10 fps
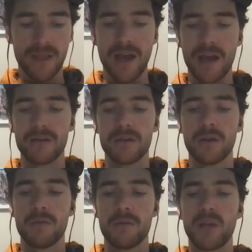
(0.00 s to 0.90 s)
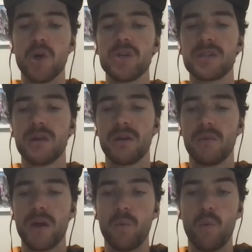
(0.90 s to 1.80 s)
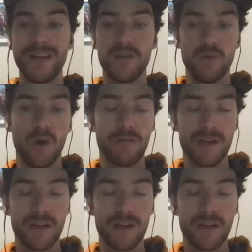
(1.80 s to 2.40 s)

And because we do not